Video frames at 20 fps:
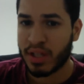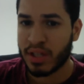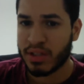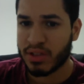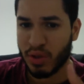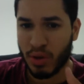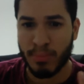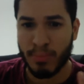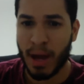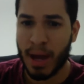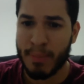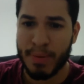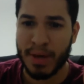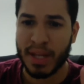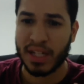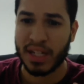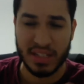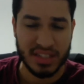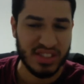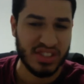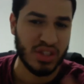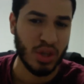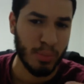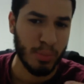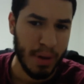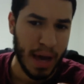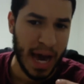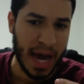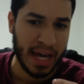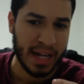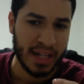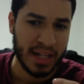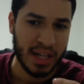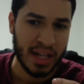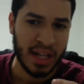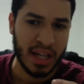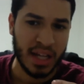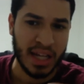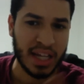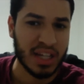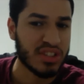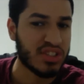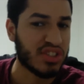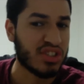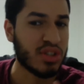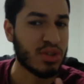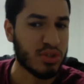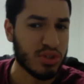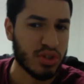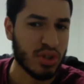So in my opinion, it's still bad. He could still